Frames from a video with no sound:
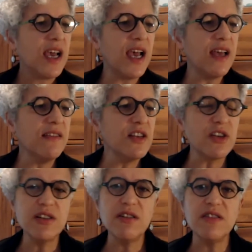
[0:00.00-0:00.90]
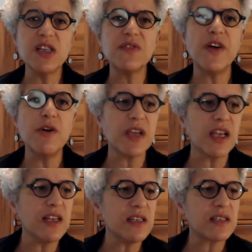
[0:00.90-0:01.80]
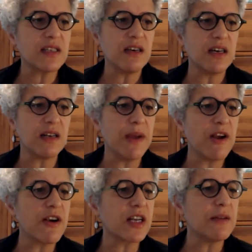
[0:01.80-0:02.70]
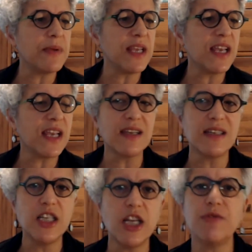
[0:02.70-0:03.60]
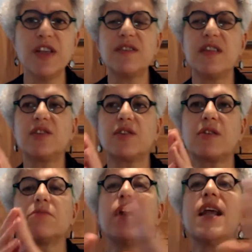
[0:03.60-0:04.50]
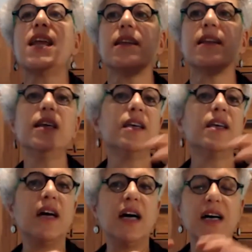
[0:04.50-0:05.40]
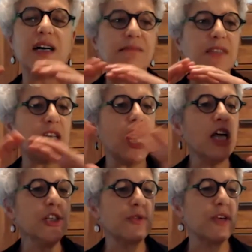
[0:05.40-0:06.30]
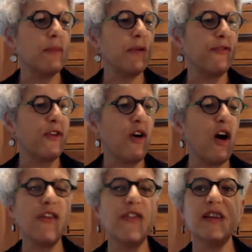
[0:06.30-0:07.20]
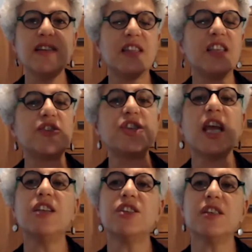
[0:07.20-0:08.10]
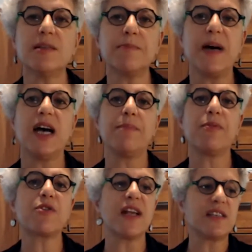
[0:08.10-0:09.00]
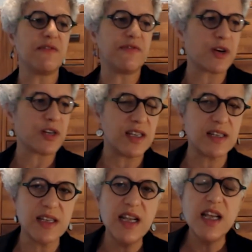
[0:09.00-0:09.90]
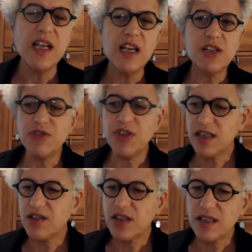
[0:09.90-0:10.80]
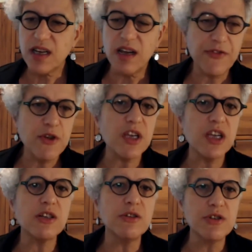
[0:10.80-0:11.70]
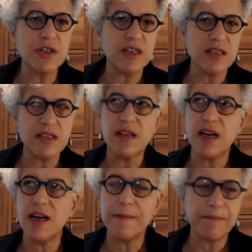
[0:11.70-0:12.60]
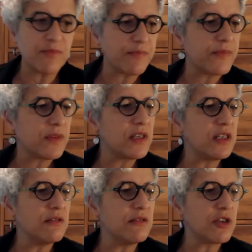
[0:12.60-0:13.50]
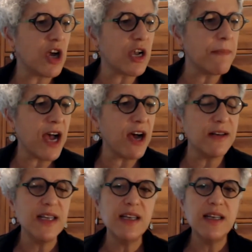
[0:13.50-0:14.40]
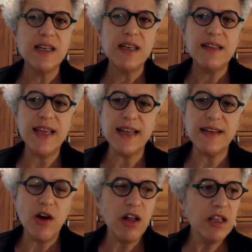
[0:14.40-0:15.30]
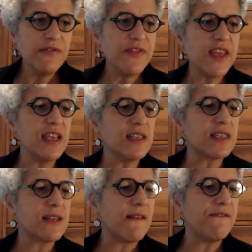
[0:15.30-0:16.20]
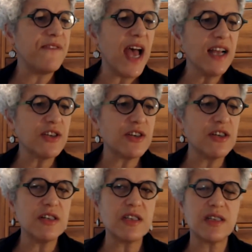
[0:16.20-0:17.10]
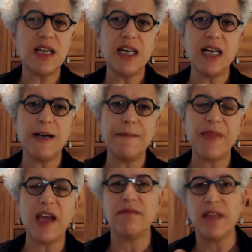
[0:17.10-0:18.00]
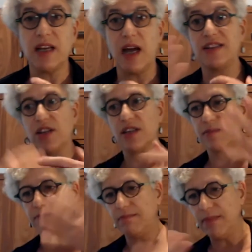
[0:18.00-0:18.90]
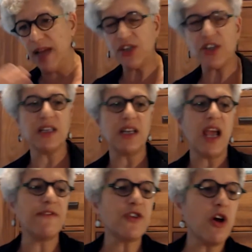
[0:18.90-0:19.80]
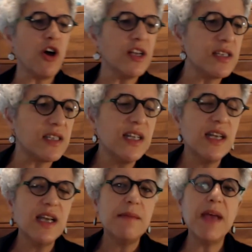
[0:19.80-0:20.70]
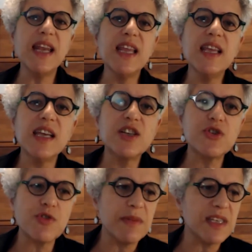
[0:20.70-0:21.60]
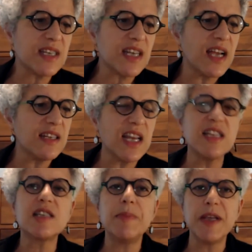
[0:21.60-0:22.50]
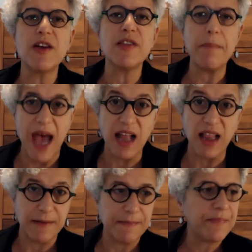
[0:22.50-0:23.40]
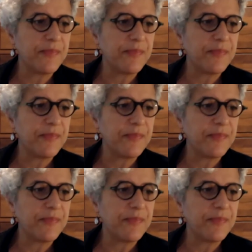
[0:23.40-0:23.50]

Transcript: And there's also this focus on America being, you know, this this great uh, country before all these these changes by progressive forces. So just just a few conclusions um, to talk about that all of these factors um, that that I just mentioned have caused many extremist candidates to be on the ballot